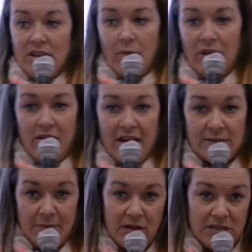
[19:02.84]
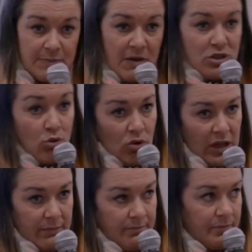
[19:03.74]
that we are experts is by
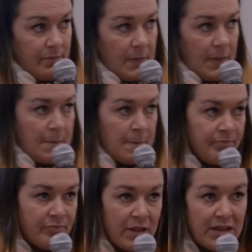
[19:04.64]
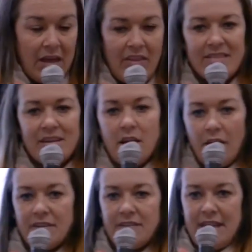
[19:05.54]
talking. Now there's
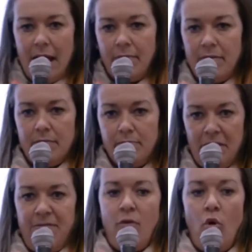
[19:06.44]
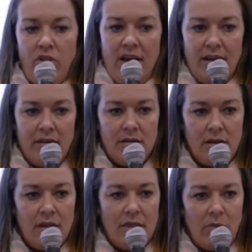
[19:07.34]
another step before that
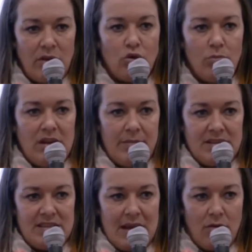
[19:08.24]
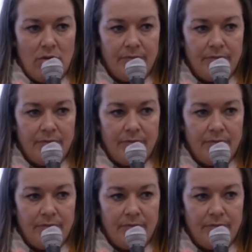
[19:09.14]
that we normally miss out.